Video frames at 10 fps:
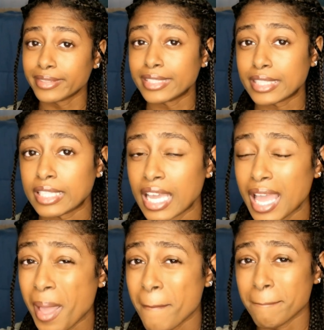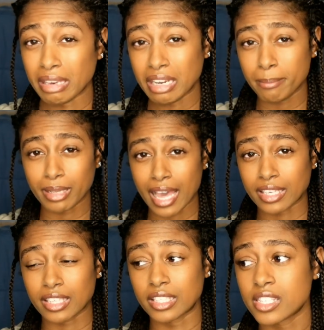really many
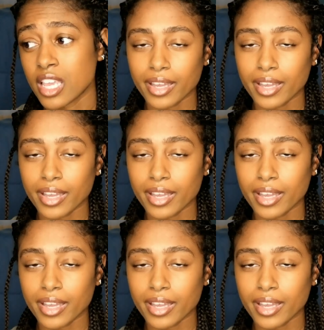black kids.